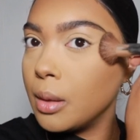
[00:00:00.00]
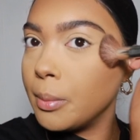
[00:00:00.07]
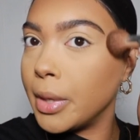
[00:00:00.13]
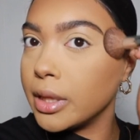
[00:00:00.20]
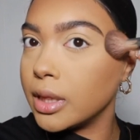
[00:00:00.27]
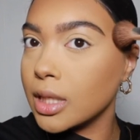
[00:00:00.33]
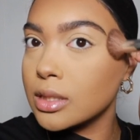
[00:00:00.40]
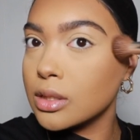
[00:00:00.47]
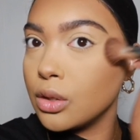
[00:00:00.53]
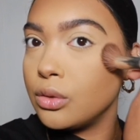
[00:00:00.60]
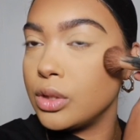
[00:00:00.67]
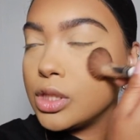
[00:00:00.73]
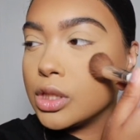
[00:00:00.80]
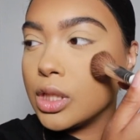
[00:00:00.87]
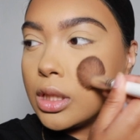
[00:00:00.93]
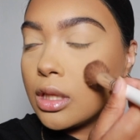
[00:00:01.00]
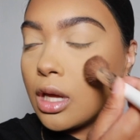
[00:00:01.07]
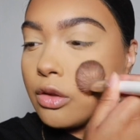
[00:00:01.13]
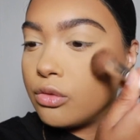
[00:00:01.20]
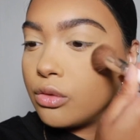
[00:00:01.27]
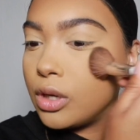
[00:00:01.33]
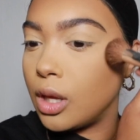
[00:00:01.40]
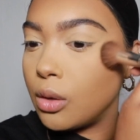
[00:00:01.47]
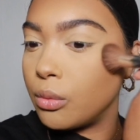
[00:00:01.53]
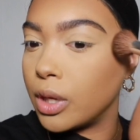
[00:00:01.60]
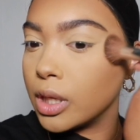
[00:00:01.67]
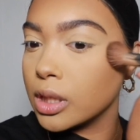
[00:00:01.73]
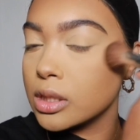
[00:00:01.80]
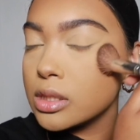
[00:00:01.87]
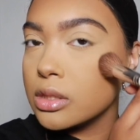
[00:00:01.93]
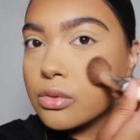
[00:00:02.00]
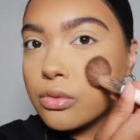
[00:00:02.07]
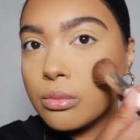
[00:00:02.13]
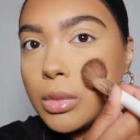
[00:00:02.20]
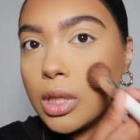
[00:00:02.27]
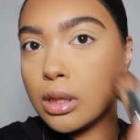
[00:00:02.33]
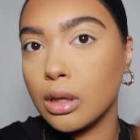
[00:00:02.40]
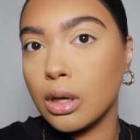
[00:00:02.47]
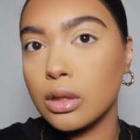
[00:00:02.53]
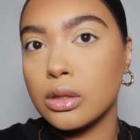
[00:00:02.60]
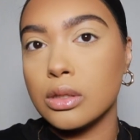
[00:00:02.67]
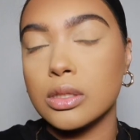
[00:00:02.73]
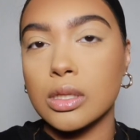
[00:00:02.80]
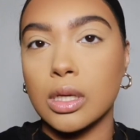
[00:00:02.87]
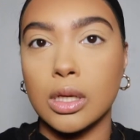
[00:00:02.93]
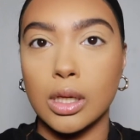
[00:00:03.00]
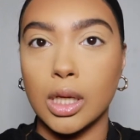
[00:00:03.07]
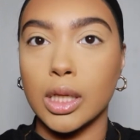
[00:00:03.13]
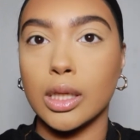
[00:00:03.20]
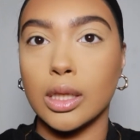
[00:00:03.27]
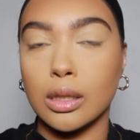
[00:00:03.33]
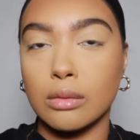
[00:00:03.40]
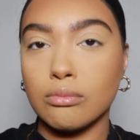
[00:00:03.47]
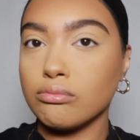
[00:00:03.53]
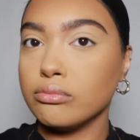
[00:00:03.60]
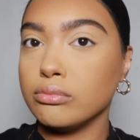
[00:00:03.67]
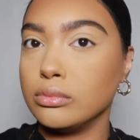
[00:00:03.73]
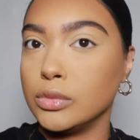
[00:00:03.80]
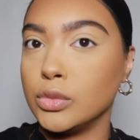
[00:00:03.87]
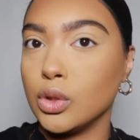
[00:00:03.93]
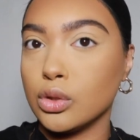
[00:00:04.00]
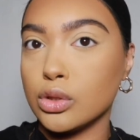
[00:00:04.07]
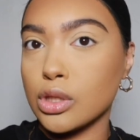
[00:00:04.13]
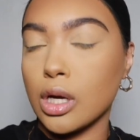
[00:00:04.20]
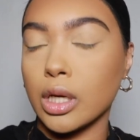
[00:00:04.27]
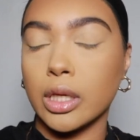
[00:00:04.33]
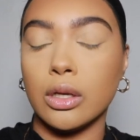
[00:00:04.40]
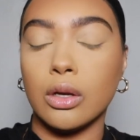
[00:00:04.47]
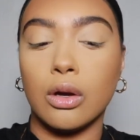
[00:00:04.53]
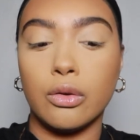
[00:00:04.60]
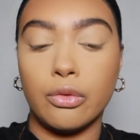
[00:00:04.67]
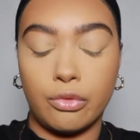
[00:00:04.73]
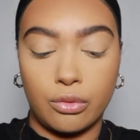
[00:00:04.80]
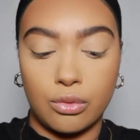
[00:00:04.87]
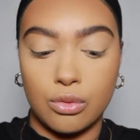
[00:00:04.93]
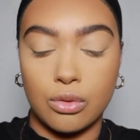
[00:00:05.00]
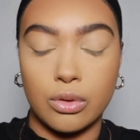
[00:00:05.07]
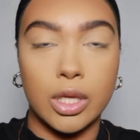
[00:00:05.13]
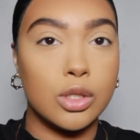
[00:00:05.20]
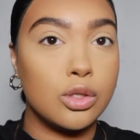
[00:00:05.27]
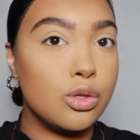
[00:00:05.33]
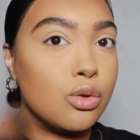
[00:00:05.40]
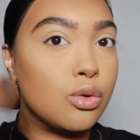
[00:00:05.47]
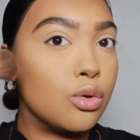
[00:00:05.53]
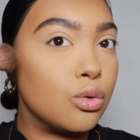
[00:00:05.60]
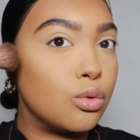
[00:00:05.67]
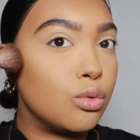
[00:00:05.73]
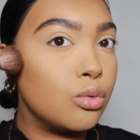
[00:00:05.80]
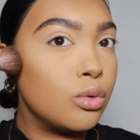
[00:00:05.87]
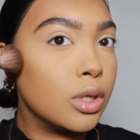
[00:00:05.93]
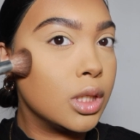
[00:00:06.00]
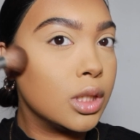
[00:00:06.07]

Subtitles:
But that's the only shade that I feel like works for me. The others are like not dark enough or they're too cool.